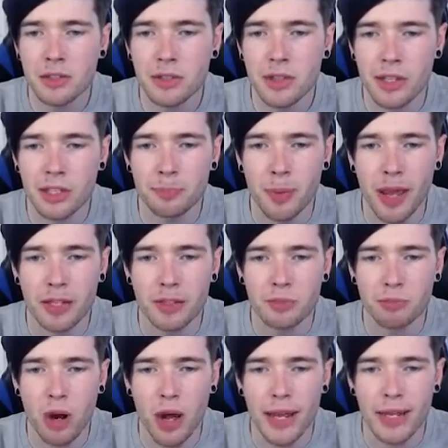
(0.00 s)
suspect
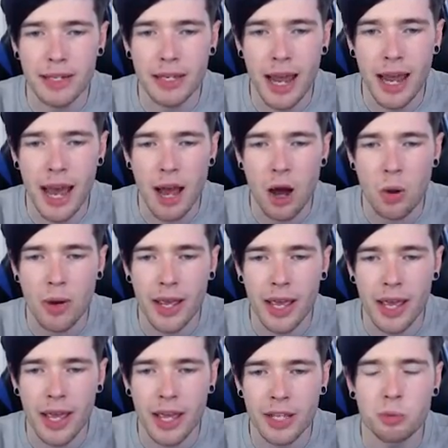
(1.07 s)
right now
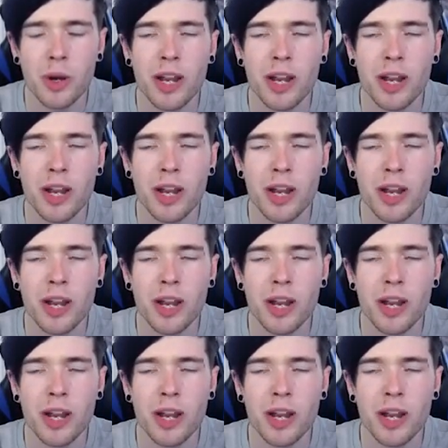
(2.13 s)
is,